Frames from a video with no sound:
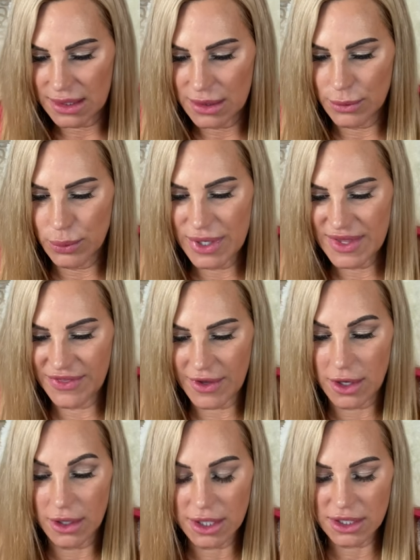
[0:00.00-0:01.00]
with a
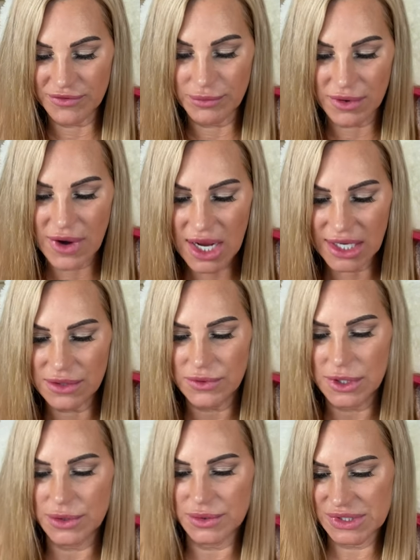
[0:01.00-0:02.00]
heart of Moroccan
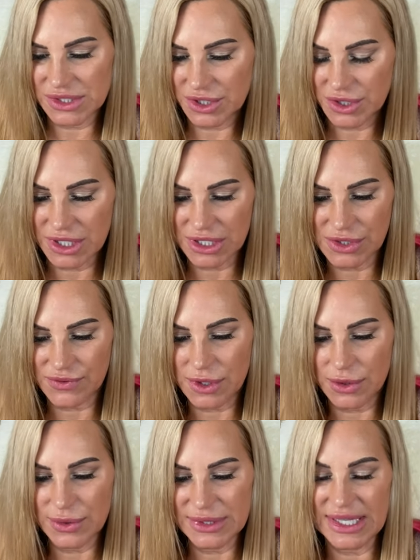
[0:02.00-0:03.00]
rose, Turkish
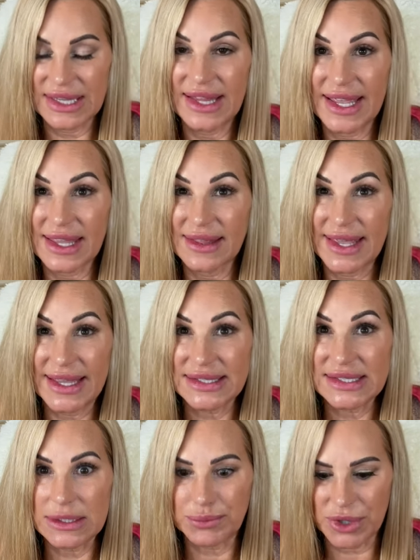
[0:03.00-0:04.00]
rose, ylang ylang, and
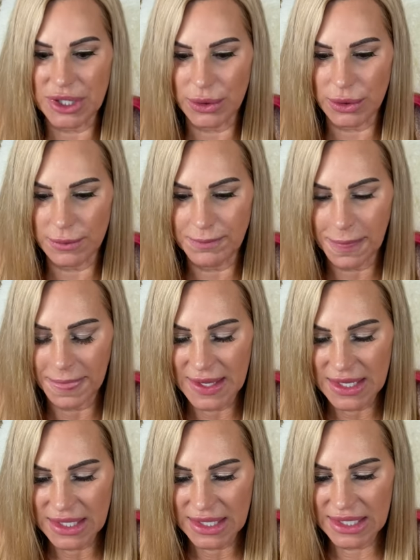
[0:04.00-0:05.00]
cypriol,
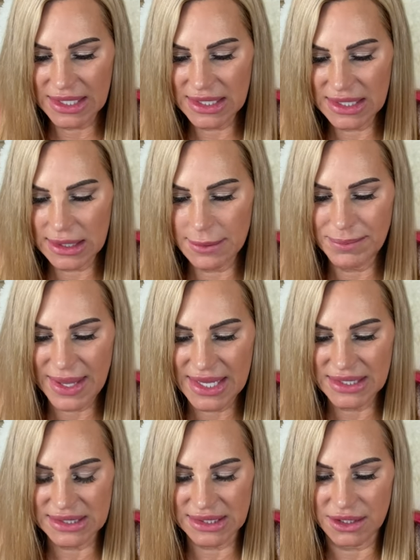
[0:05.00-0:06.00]
in a
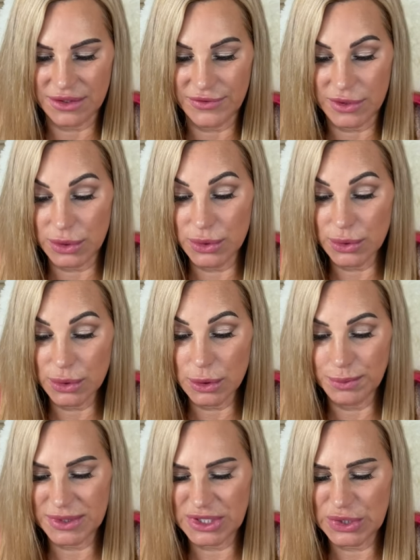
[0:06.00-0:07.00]
base of
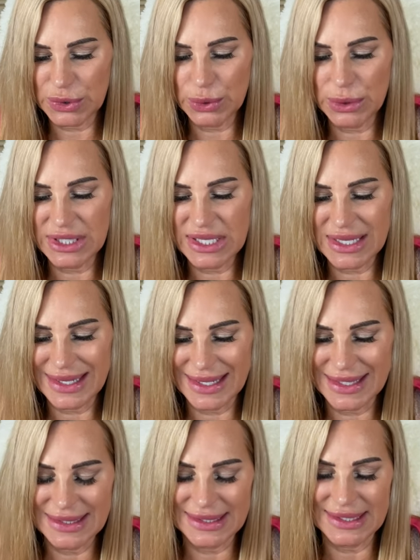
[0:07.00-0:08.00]
oud, patchouli,
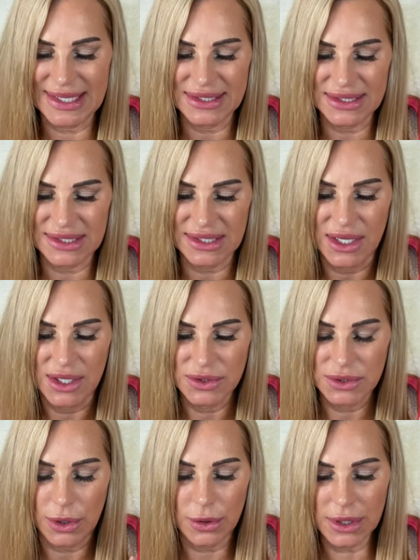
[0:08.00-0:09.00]
incense,
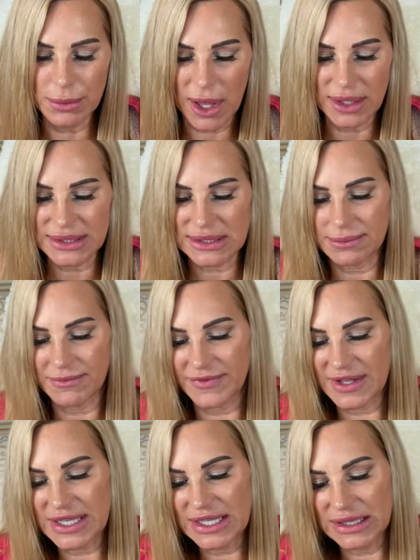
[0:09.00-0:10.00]
tolu balsam,
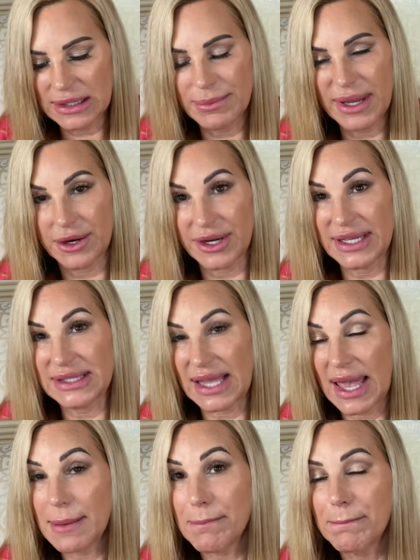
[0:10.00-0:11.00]
vanilla berries,
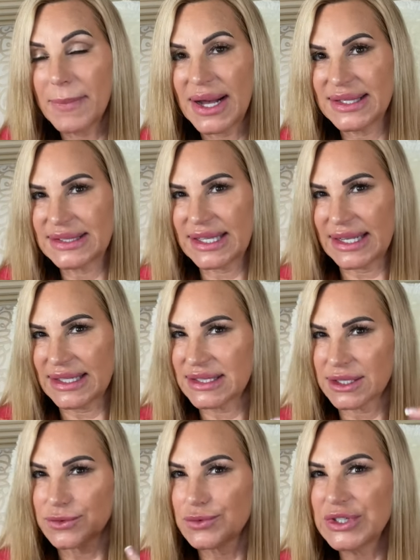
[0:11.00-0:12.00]
and musk. And it's
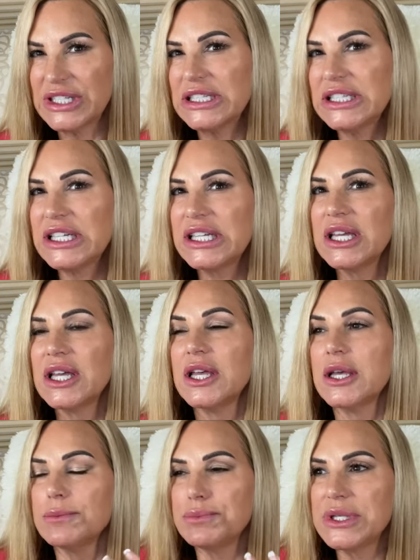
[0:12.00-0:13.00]
a really
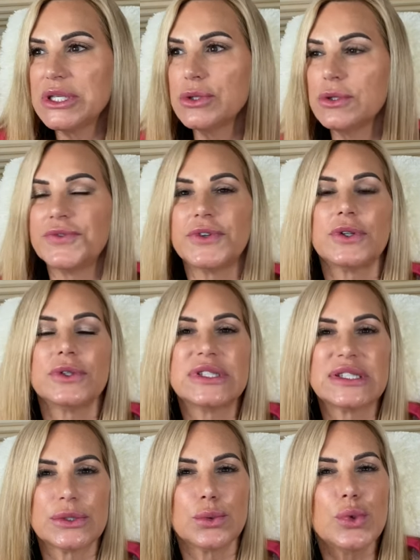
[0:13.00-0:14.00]
beautiful,
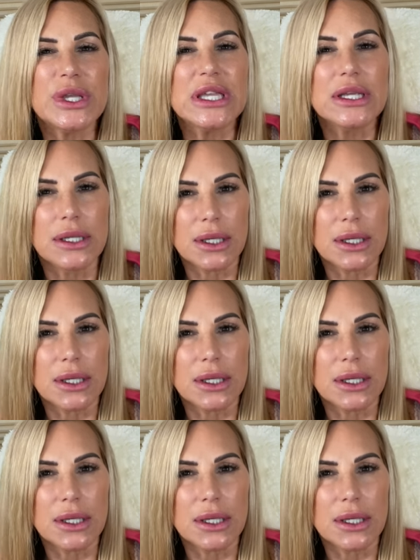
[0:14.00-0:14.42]
sweet,